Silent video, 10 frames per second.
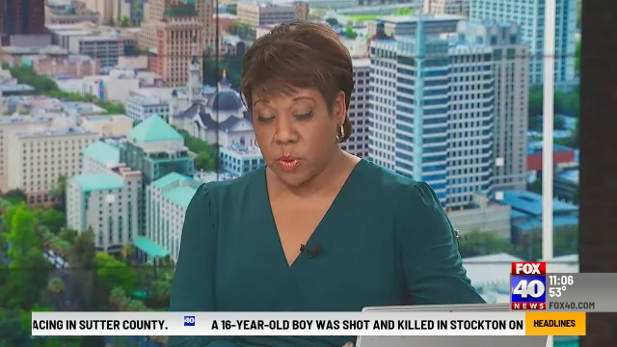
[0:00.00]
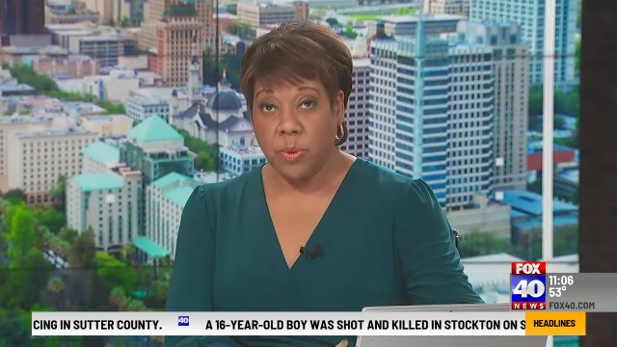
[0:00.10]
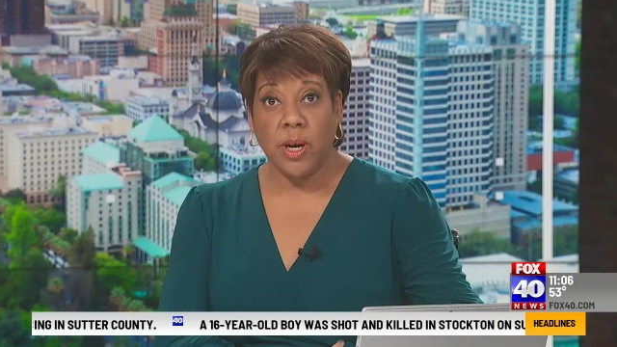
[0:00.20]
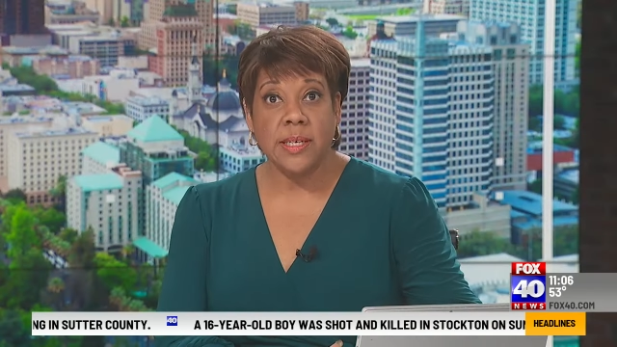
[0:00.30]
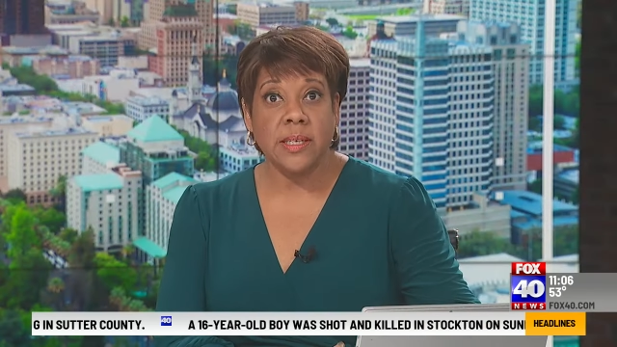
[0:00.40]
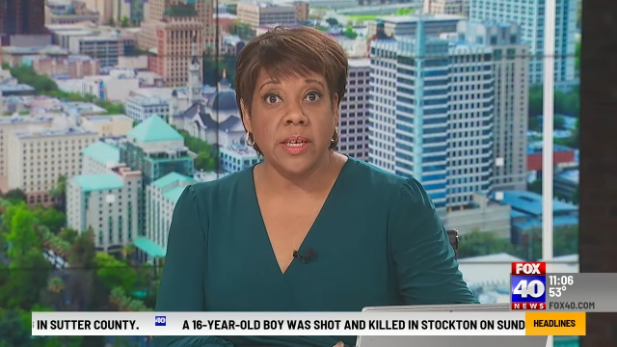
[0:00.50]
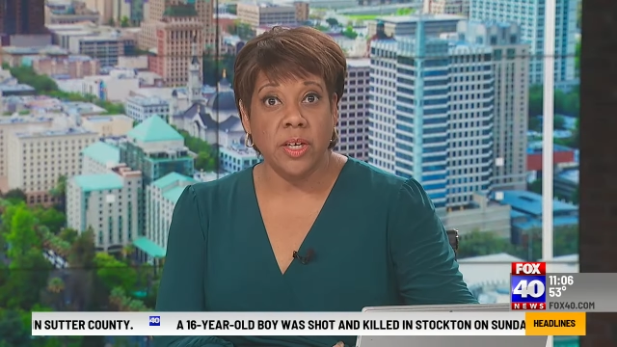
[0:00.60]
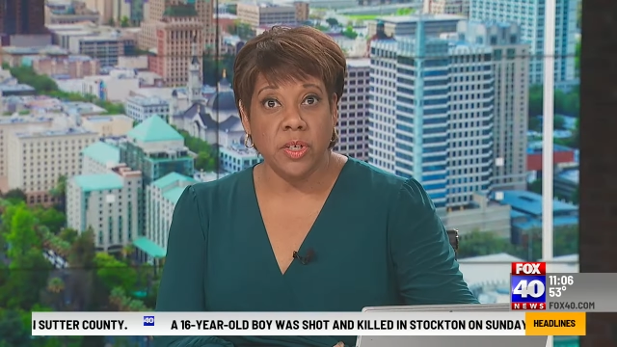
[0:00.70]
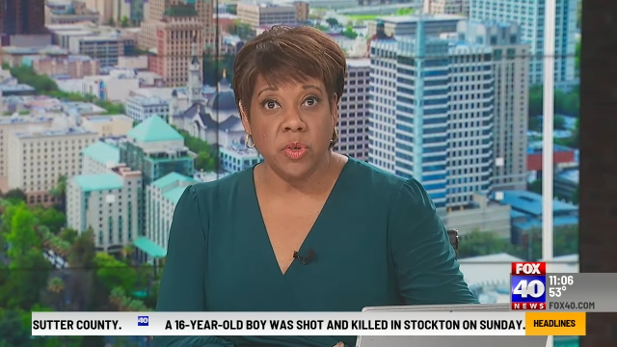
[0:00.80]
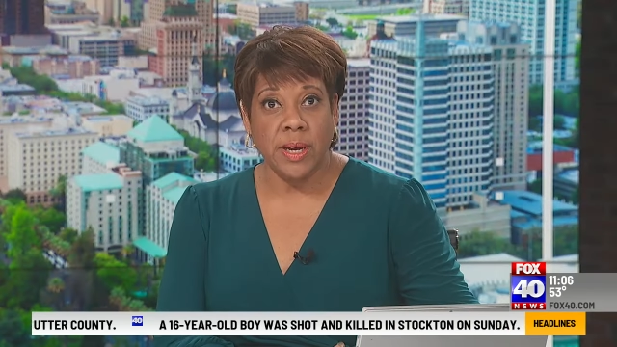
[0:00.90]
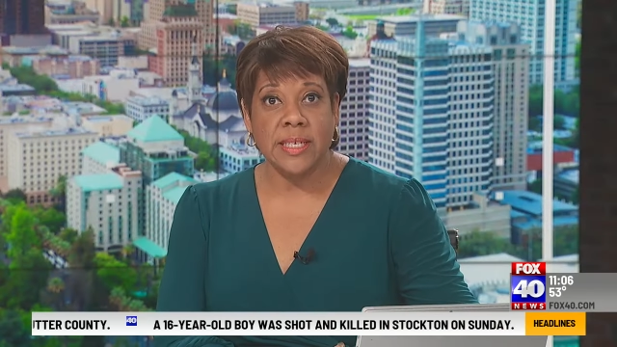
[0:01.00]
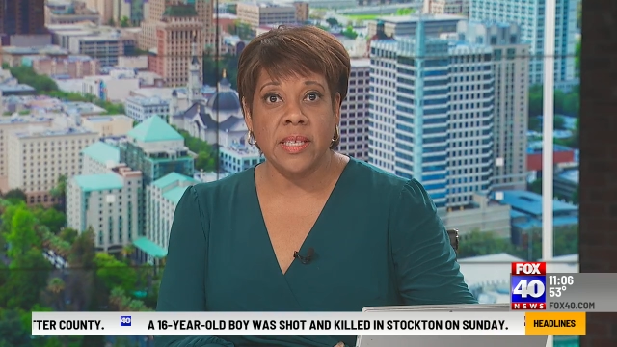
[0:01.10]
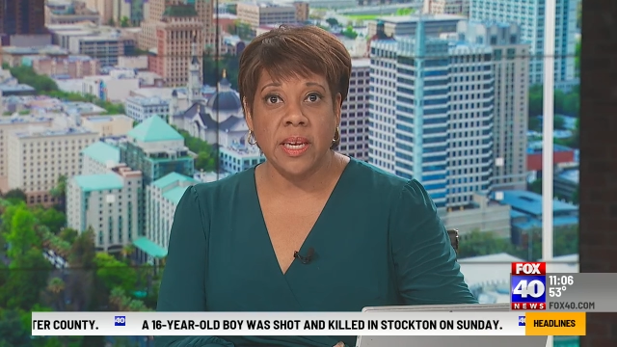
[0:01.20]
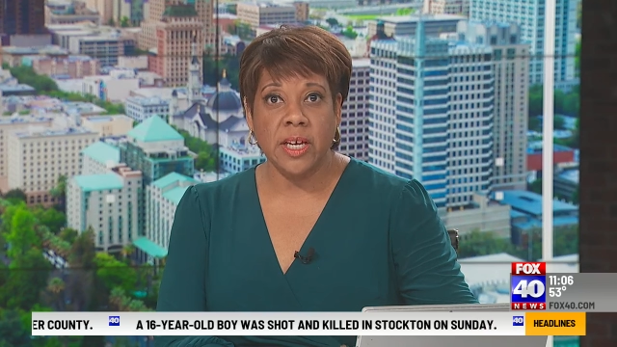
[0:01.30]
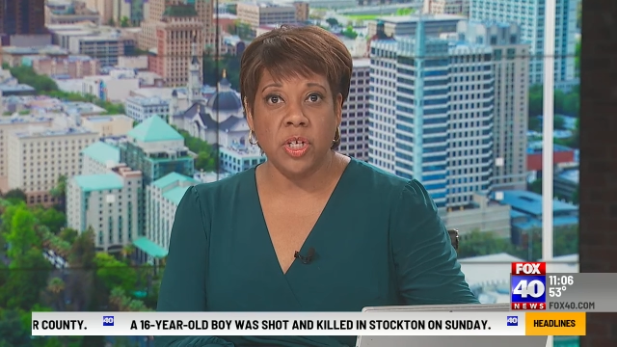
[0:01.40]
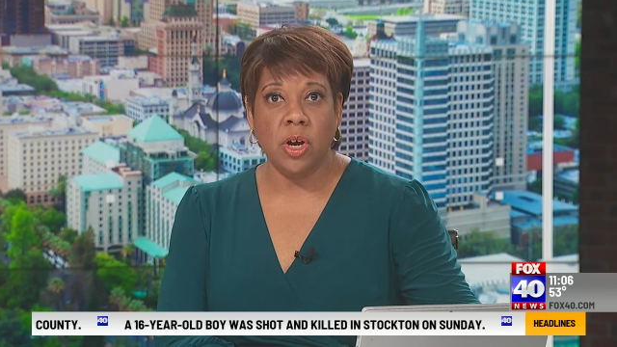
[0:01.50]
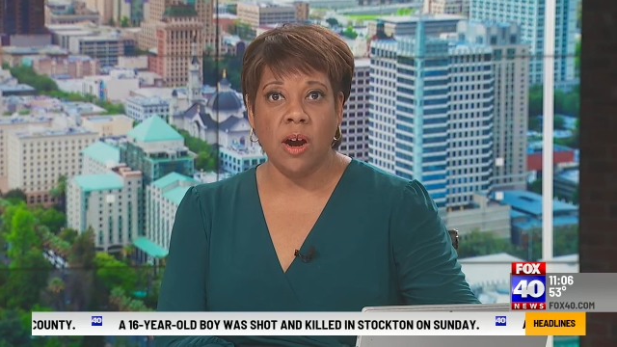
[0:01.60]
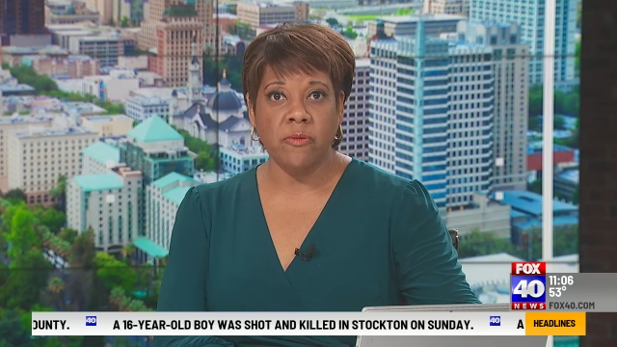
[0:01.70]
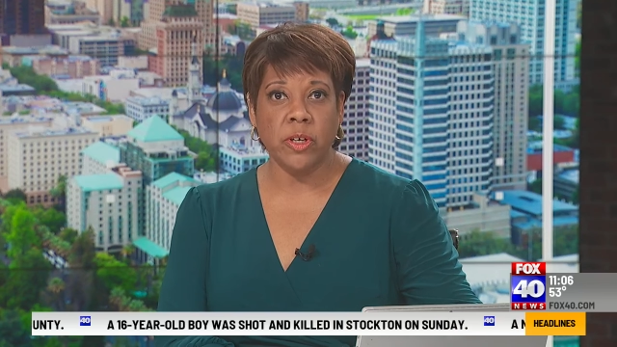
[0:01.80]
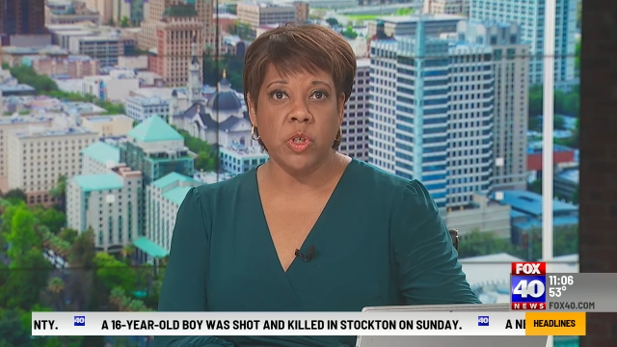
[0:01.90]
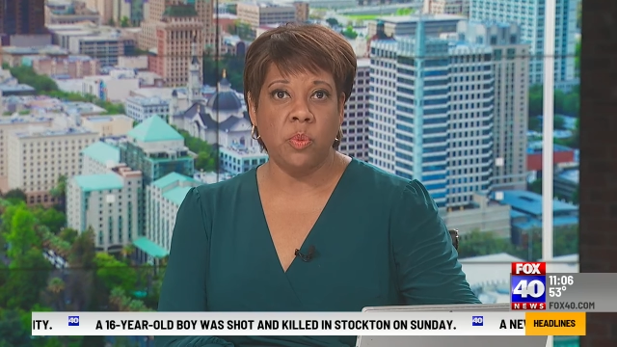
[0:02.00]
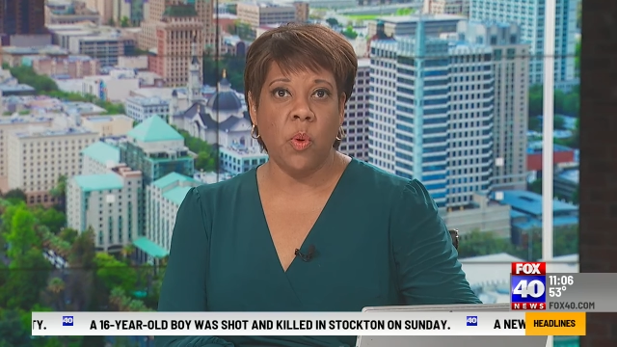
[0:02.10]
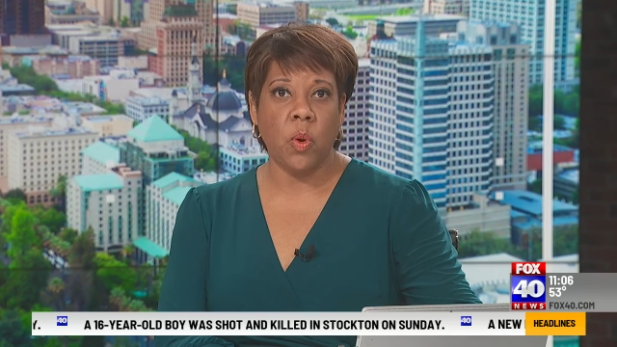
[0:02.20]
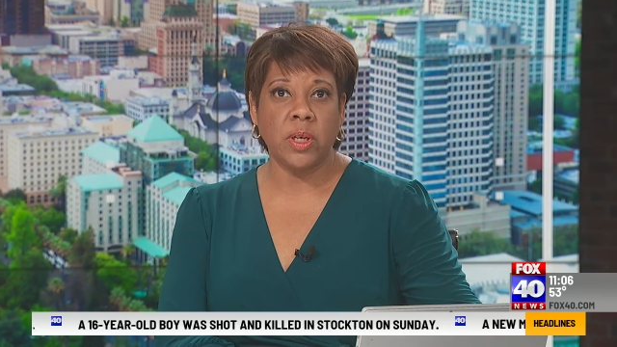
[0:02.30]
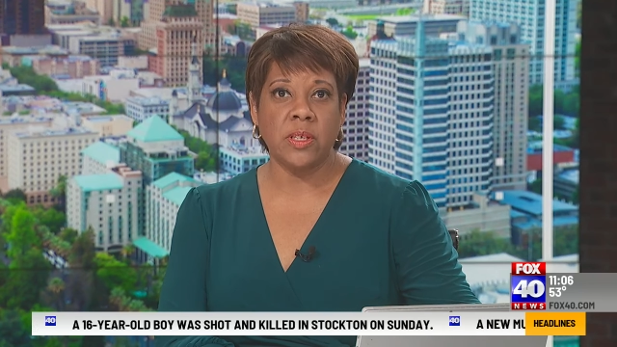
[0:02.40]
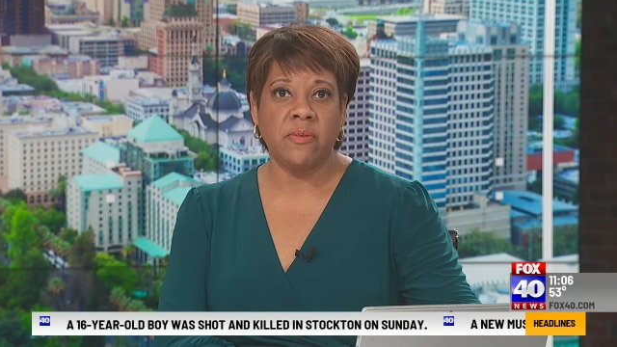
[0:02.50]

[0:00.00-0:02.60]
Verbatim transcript: the president addressed the nation, offering support